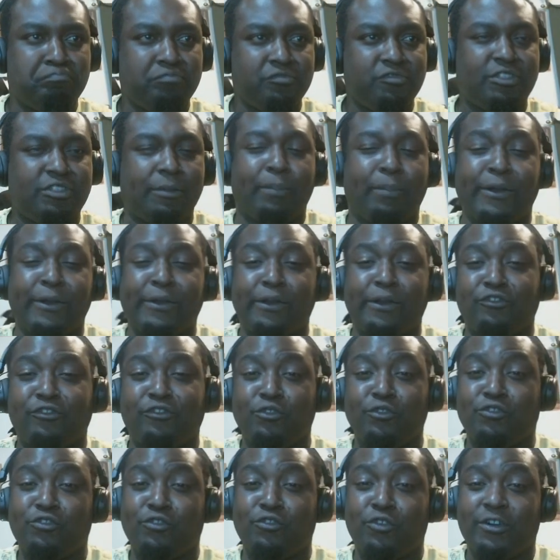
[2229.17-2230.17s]
To bring those
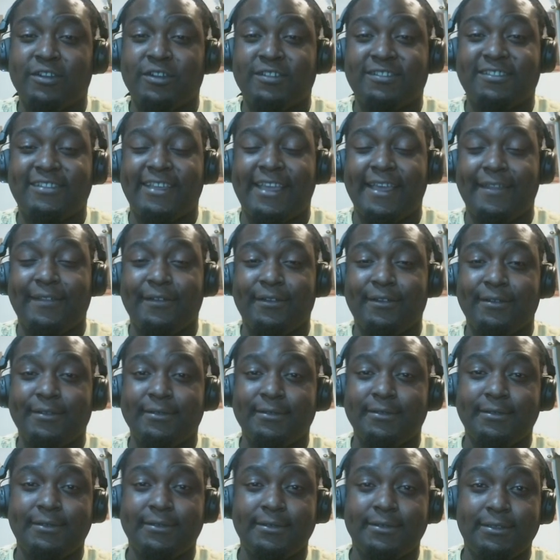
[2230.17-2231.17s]
two swords together.
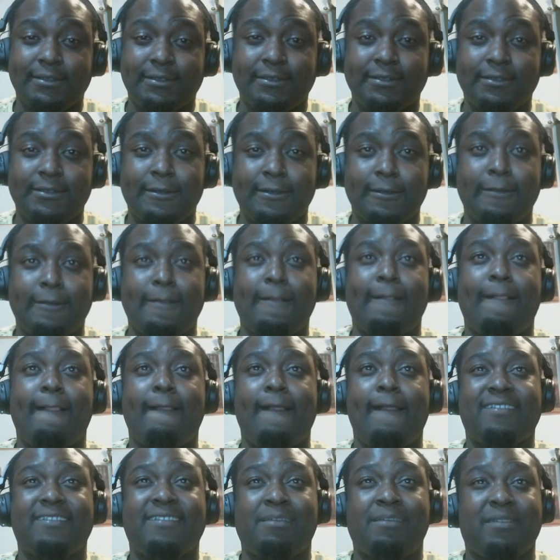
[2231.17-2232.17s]

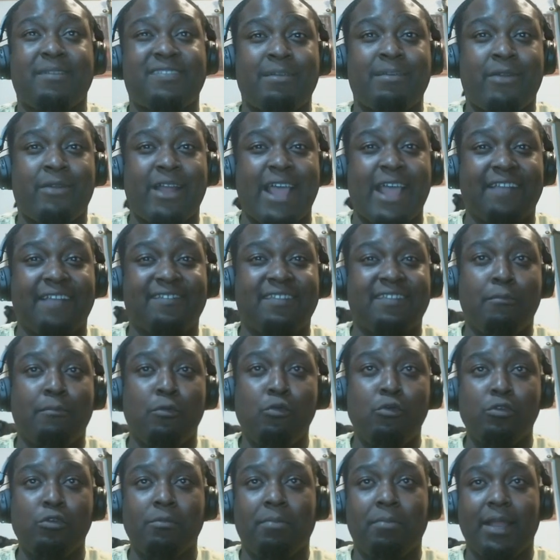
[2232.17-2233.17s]
Atomic Samurai has the
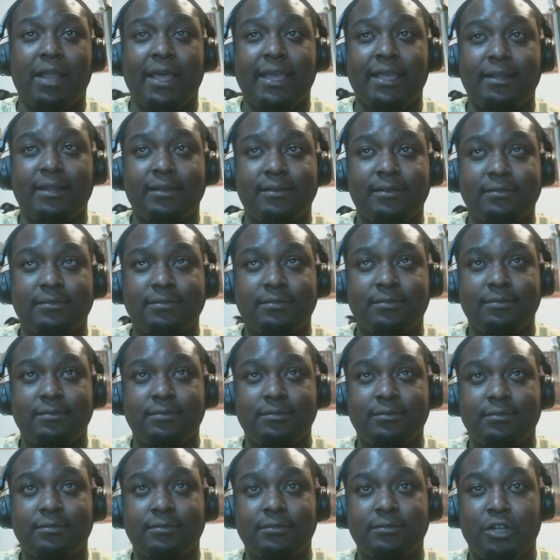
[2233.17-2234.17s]
Moon Blade.
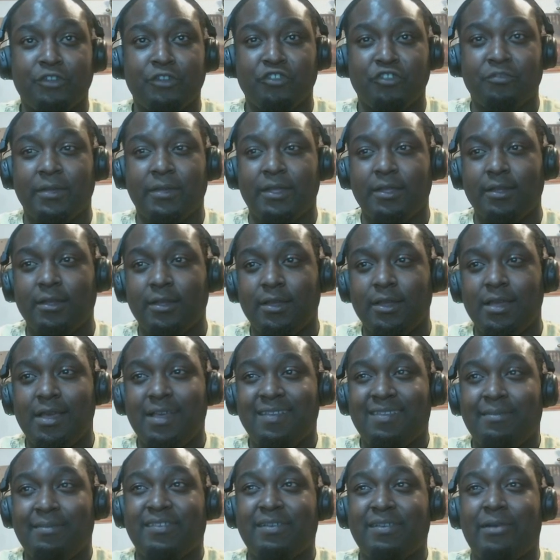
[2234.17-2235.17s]
Or excuse me.
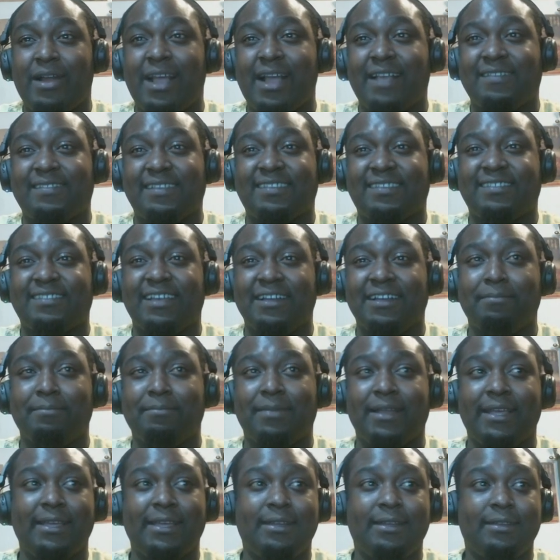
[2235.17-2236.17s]
Atomic Samurai has the Sun
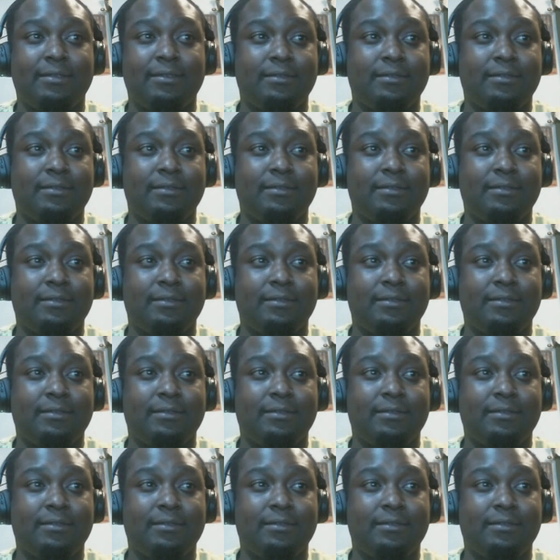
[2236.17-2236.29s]
Blade.